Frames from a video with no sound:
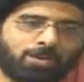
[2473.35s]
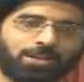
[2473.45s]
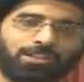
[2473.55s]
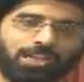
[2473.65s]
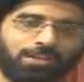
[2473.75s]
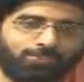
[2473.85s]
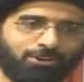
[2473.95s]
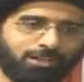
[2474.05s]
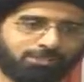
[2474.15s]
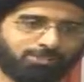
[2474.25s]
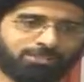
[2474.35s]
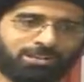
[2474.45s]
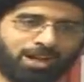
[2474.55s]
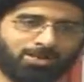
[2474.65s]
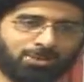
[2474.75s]
But Lady Fatima
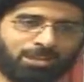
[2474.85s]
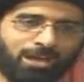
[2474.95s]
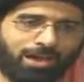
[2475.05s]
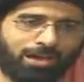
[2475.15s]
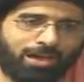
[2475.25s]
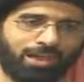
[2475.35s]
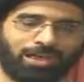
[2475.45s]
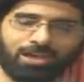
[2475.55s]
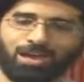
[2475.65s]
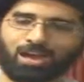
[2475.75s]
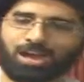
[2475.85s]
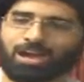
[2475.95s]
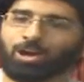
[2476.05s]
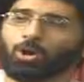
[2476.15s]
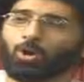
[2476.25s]
salamullahi
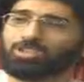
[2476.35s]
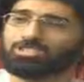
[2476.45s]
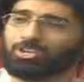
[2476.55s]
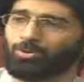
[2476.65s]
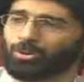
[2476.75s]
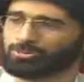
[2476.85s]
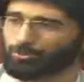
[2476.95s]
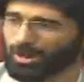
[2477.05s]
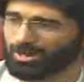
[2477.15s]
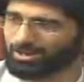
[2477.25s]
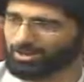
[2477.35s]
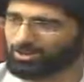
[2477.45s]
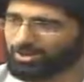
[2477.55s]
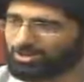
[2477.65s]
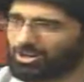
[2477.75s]
alayha, when she was
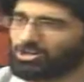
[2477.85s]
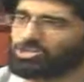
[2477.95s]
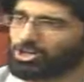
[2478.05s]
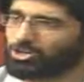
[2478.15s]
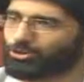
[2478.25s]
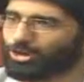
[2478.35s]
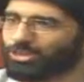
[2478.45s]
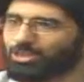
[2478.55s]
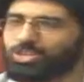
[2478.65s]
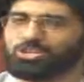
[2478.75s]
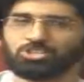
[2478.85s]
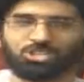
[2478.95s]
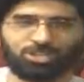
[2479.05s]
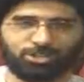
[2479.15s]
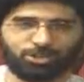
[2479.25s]
parting with her children,
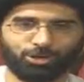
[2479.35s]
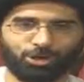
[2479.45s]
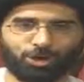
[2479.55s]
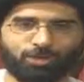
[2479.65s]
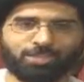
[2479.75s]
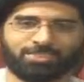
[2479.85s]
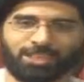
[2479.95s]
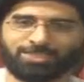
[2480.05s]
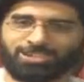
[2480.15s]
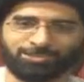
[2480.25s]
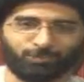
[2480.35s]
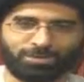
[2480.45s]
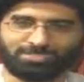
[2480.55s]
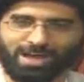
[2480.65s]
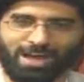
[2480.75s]
she knew that this
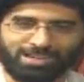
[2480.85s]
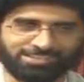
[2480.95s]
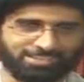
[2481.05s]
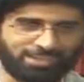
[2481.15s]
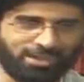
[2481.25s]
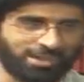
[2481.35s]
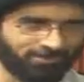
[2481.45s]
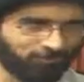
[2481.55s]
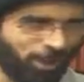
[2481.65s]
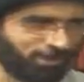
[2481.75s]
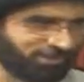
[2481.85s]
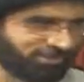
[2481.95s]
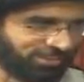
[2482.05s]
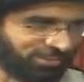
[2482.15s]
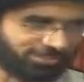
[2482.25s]
was not a city of
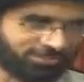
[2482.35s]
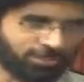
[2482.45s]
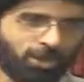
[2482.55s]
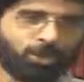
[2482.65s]
polytheists